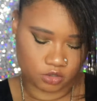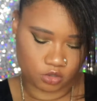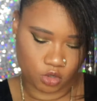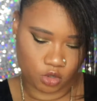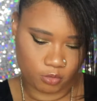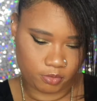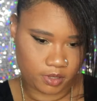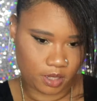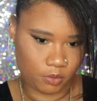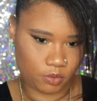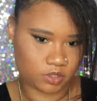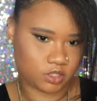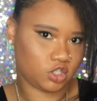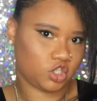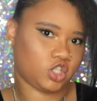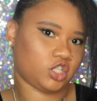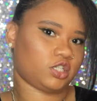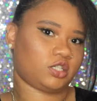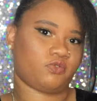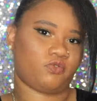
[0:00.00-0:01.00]
So I hope that
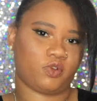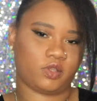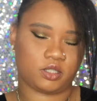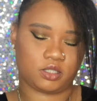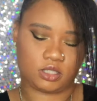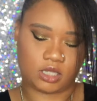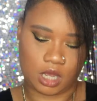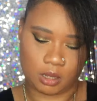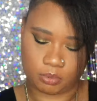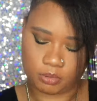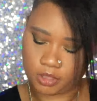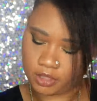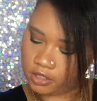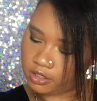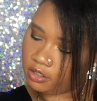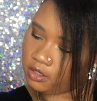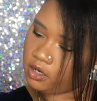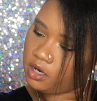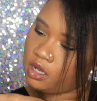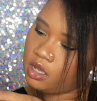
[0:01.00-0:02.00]
wasn't just for the top
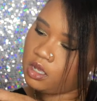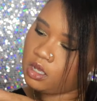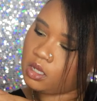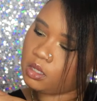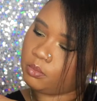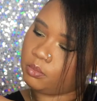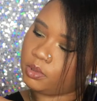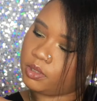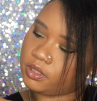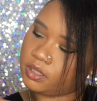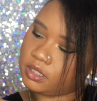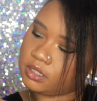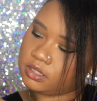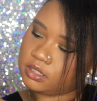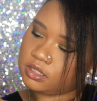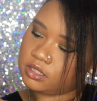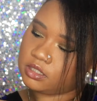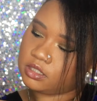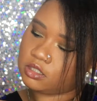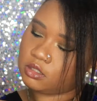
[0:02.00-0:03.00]
layer. But
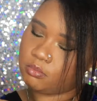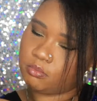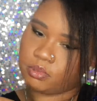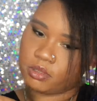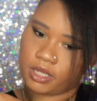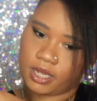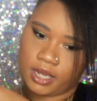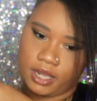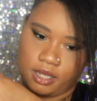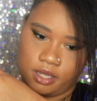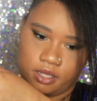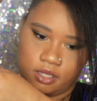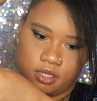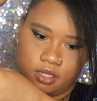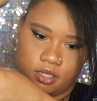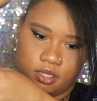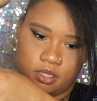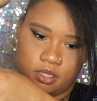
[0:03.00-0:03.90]
this is the black.